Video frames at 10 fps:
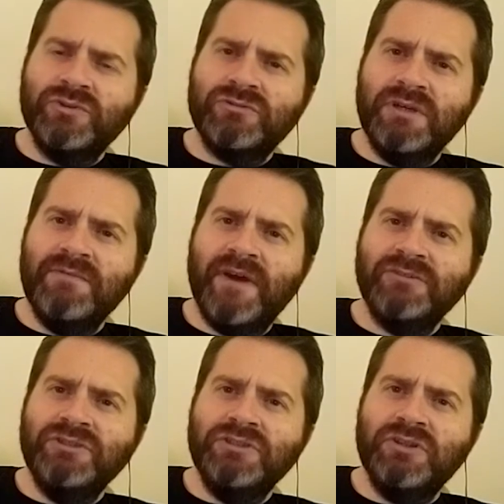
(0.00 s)
Scream
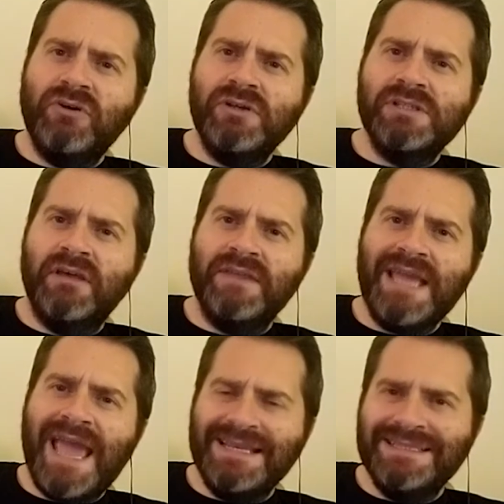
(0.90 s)
Factory has got is like
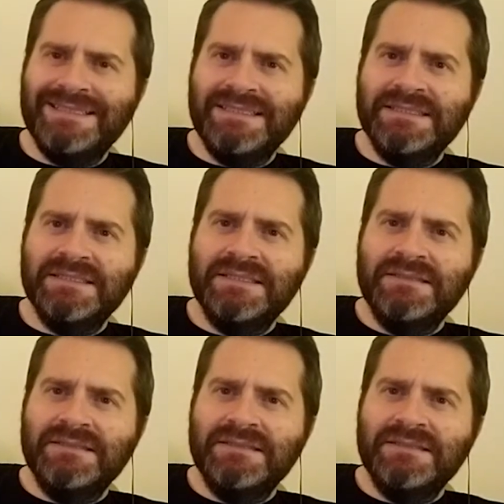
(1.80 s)
the edited